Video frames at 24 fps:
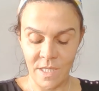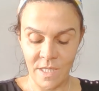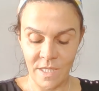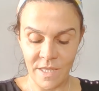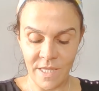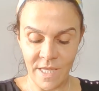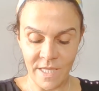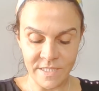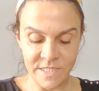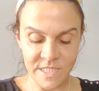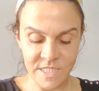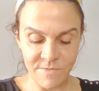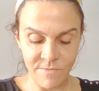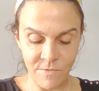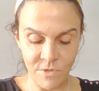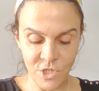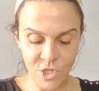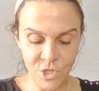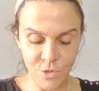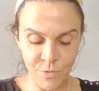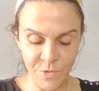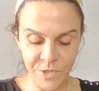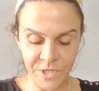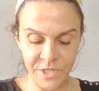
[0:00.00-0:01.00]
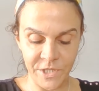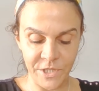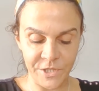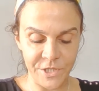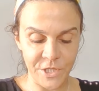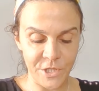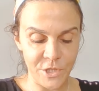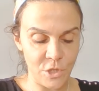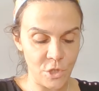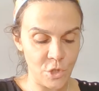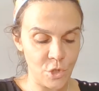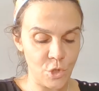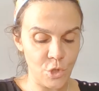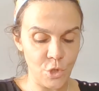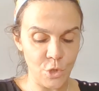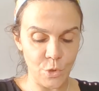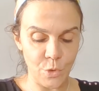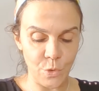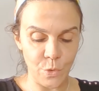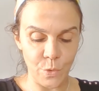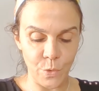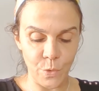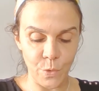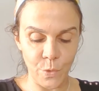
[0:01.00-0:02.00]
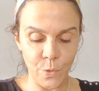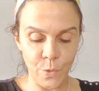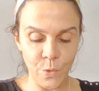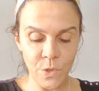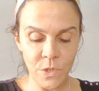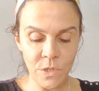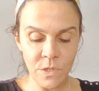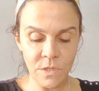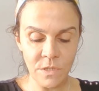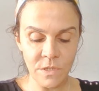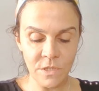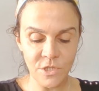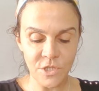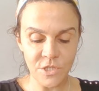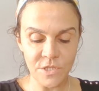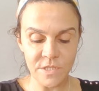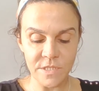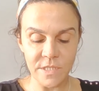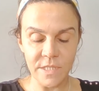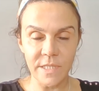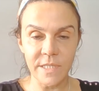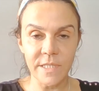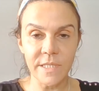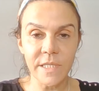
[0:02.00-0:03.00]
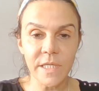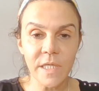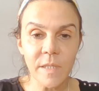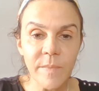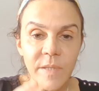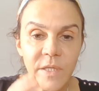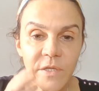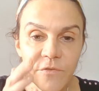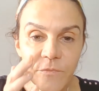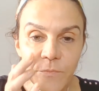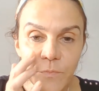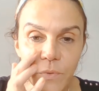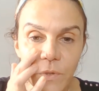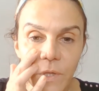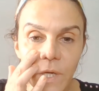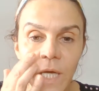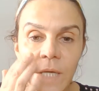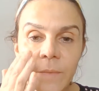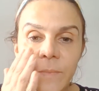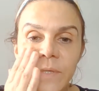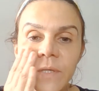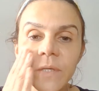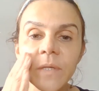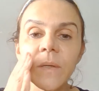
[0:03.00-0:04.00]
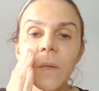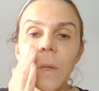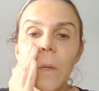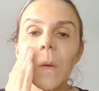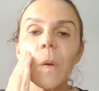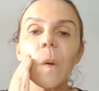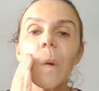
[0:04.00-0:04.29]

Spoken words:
that's what we're gonna do. Just a little bit of primer.